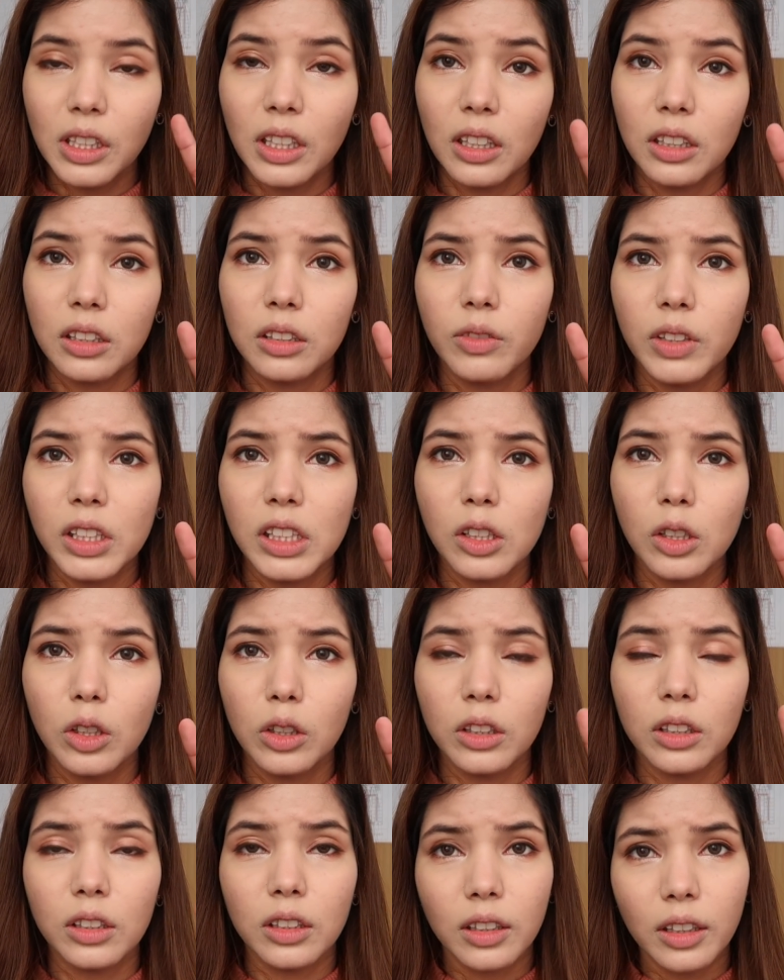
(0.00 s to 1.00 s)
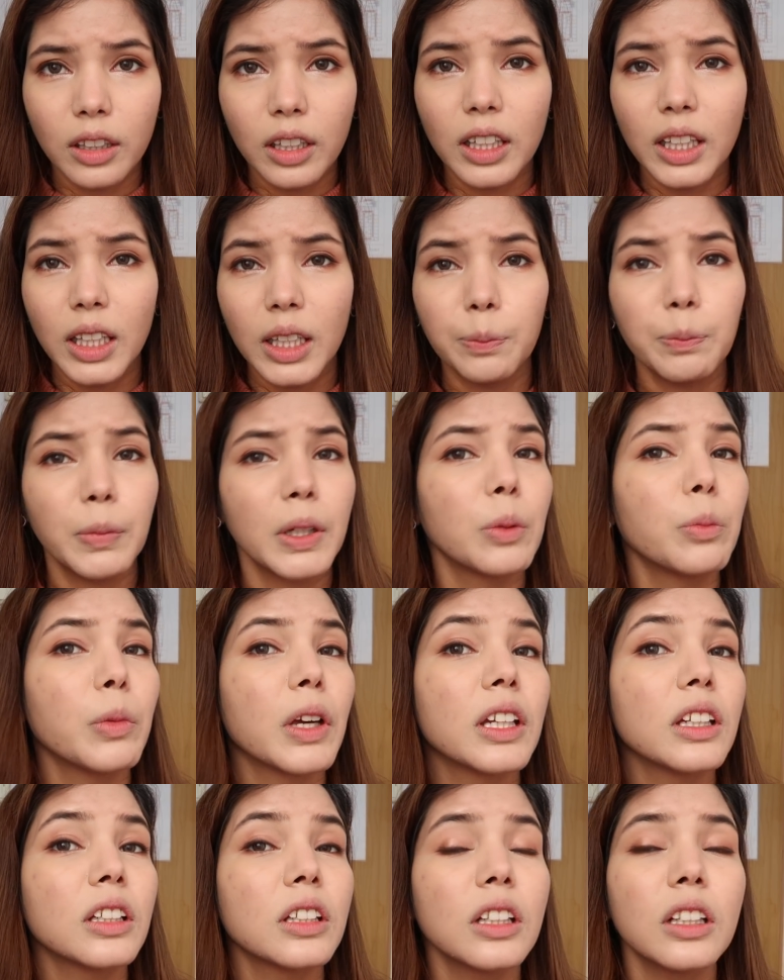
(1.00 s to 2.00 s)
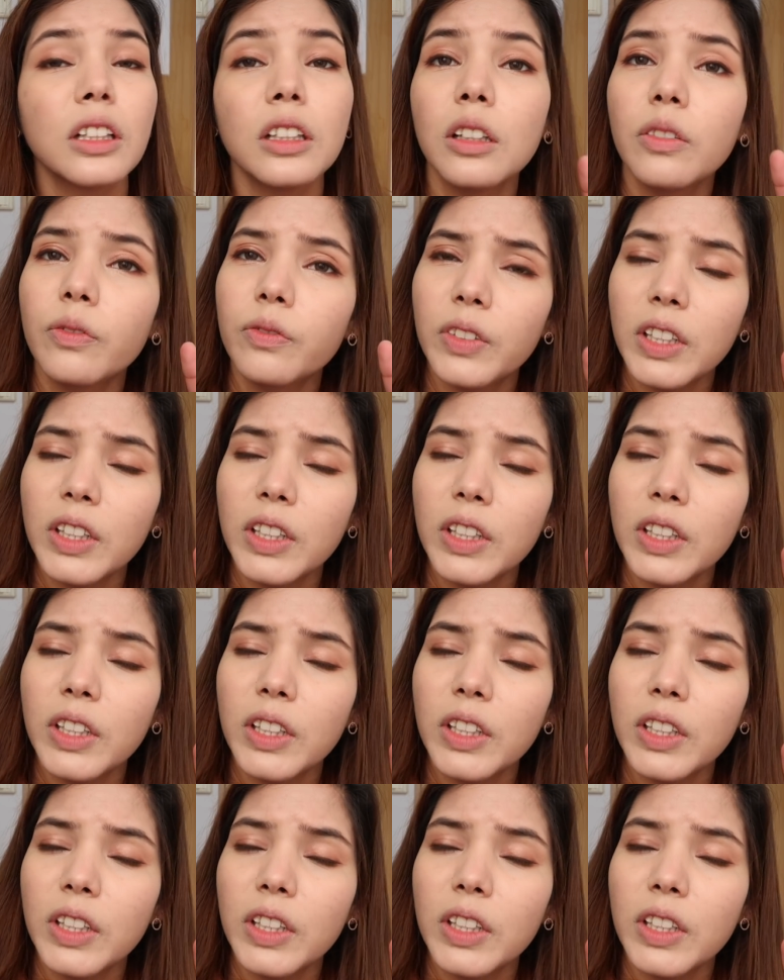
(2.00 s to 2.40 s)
it will look really pigmented.